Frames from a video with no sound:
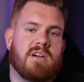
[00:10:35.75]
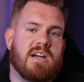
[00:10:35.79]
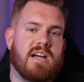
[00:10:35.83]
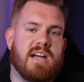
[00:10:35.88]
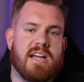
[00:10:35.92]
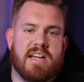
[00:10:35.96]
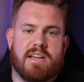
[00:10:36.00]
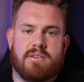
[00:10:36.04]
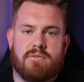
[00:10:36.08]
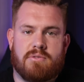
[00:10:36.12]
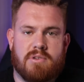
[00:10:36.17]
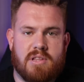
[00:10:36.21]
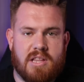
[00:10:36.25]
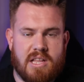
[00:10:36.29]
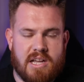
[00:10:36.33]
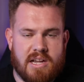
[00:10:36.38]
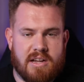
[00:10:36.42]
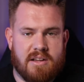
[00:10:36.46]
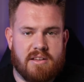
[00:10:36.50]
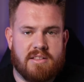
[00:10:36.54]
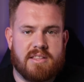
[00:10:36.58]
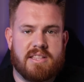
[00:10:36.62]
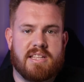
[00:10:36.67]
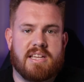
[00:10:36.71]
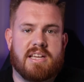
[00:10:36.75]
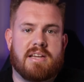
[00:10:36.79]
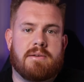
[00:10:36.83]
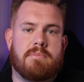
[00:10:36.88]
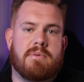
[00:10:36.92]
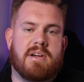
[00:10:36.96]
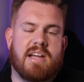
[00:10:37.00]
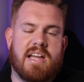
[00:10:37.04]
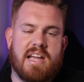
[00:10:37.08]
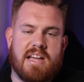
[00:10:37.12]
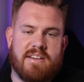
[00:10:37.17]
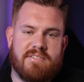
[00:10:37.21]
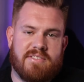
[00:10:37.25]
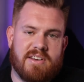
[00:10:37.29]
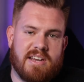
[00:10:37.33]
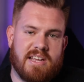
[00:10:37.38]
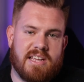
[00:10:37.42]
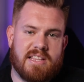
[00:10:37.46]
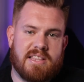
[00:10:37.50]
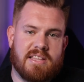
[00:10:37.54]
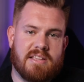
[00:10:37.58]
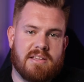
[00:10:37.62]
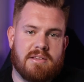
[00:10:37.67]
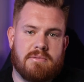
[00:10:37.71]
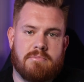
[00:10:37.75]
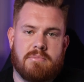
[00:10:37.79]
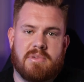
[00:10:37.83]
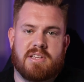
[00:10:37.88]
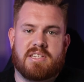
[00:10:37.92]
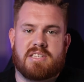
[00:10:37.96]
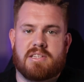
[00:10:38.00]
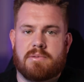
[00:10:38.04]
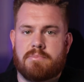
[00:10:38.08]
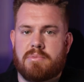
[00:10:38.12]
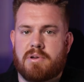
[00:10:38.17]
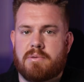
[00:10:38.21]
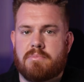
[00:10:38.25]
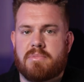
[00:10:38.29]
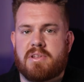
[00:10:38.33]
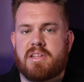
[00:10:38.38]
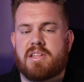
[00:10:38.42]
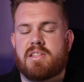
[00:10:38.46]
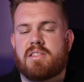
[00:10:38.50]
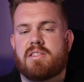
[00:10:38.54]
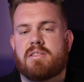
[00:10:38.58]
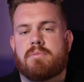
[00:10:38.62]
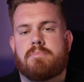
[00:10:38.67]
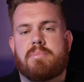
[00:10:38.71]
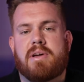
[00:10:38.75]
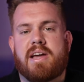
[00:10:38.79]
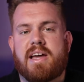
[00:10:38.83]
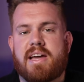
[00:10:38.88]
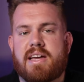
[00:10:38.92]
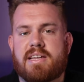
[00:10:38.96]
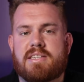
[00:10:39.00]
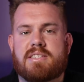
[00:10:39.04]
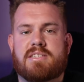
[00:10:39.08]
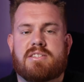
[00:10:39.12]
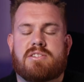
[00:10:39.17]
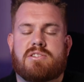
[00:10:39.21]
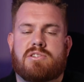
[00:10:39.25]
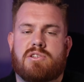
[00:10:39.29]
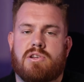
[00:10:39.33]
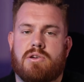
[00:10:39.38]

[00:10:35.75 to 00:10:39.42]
I can rely on them. I haven't had them mess up on me in the past.